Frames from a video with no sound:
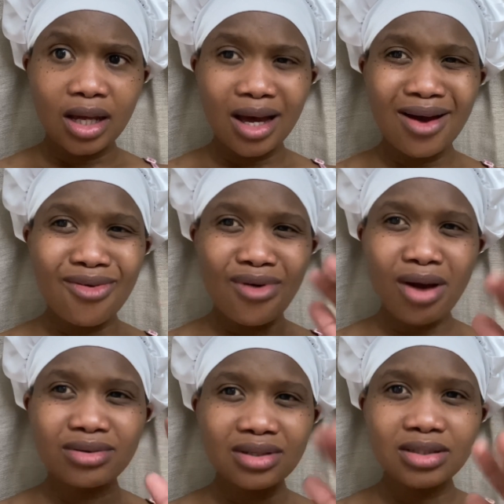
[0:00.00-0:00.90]

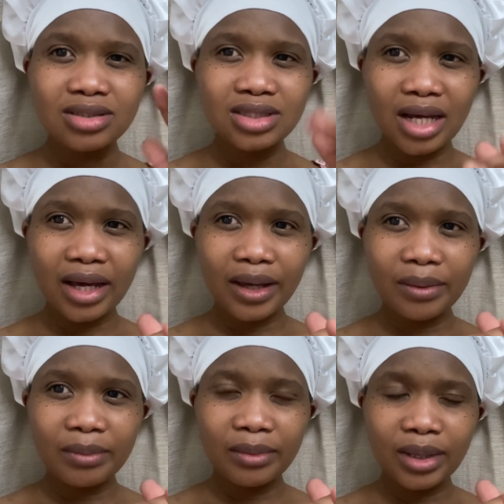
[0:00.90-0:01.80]
around this
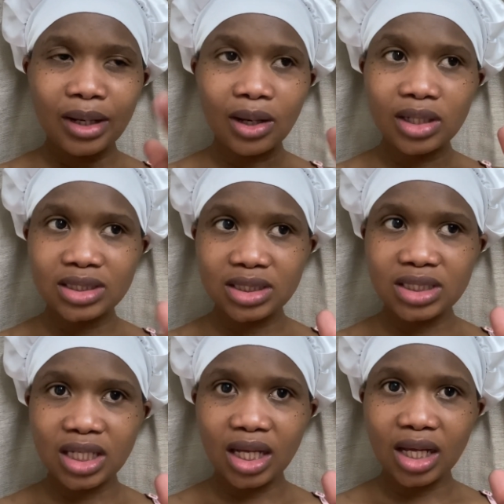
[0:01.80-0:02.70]
time last
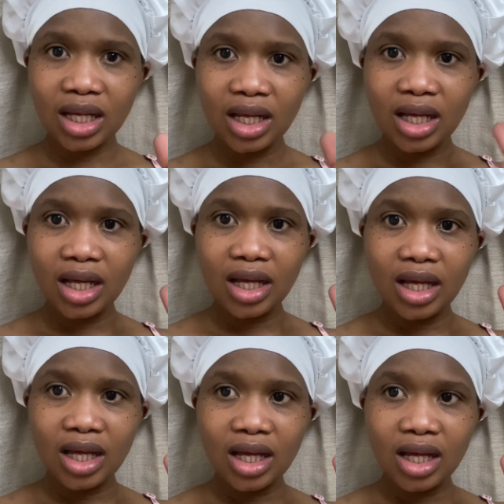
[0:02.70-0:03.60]
year
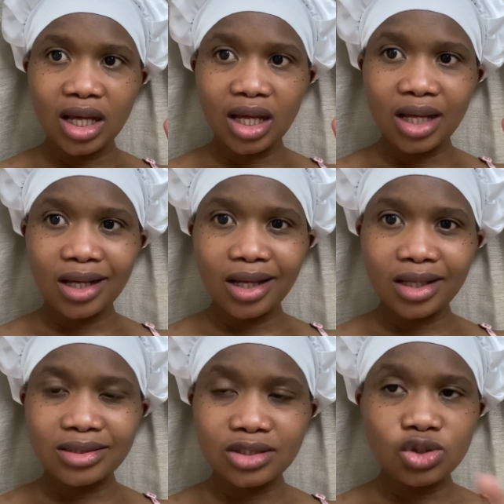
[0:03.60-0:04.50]

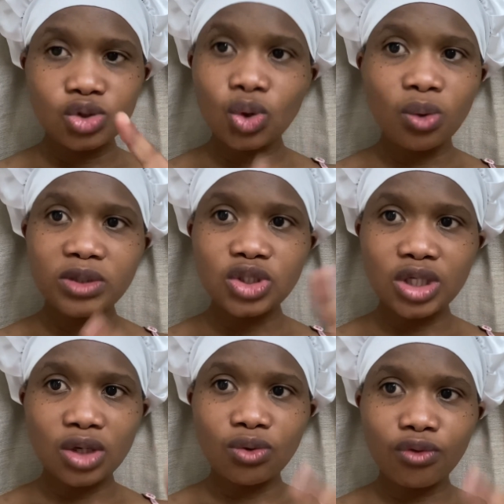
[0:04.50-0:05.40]
sis told me to
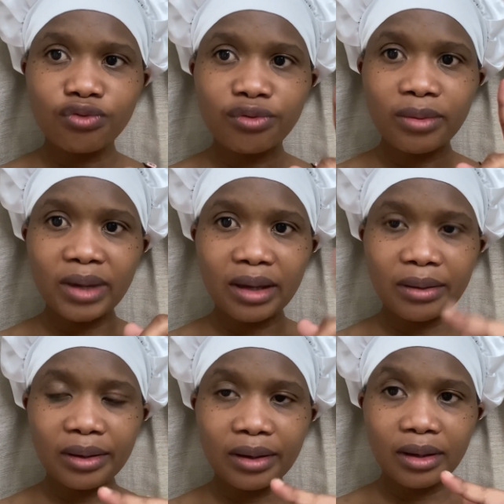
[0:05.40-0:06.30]
get off
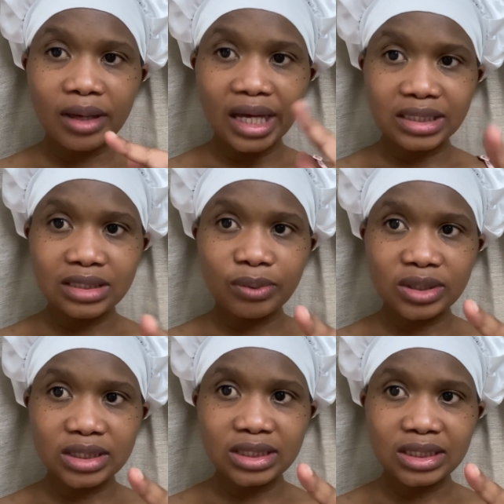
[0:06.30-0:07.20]
my
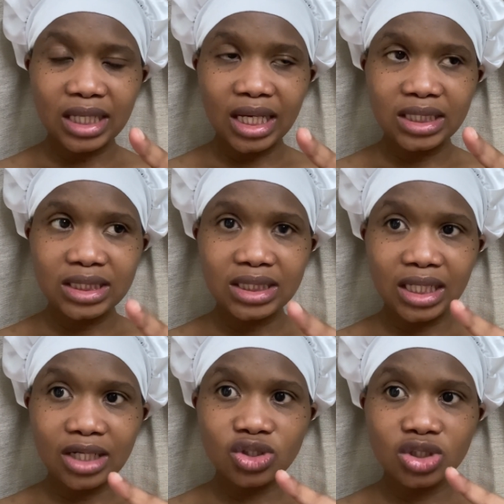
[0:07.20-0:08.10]
antidepressants and said
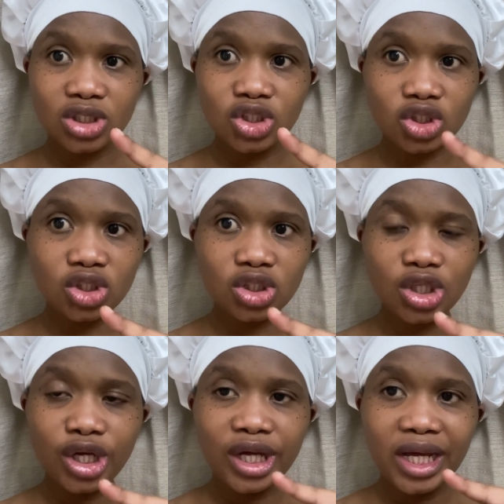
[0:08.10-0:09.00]
i should just
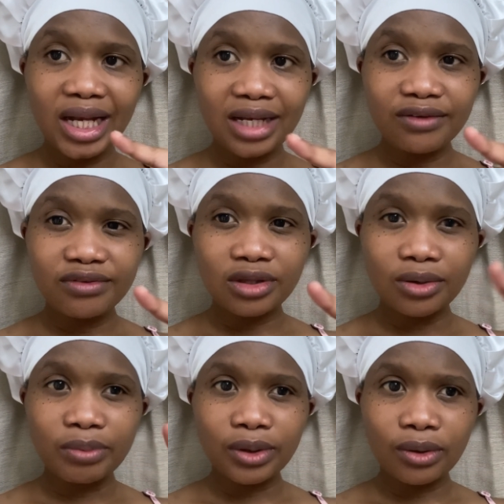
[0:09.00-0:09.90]
leave
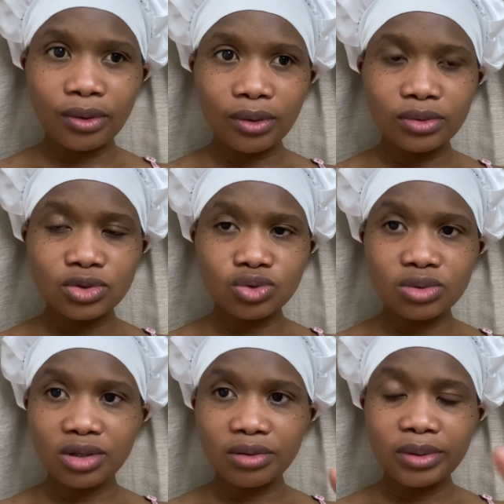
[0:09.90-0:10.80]
therapy alone do
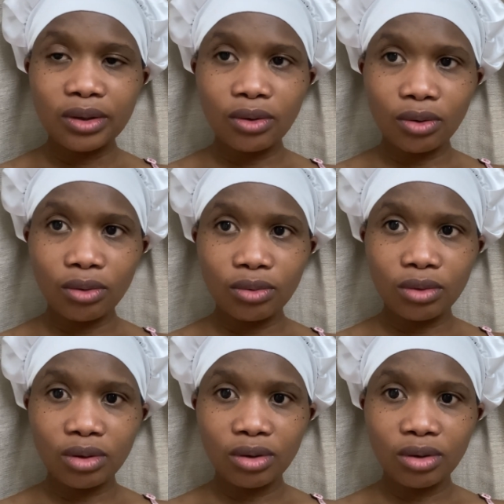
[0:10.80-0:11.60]
therapy alone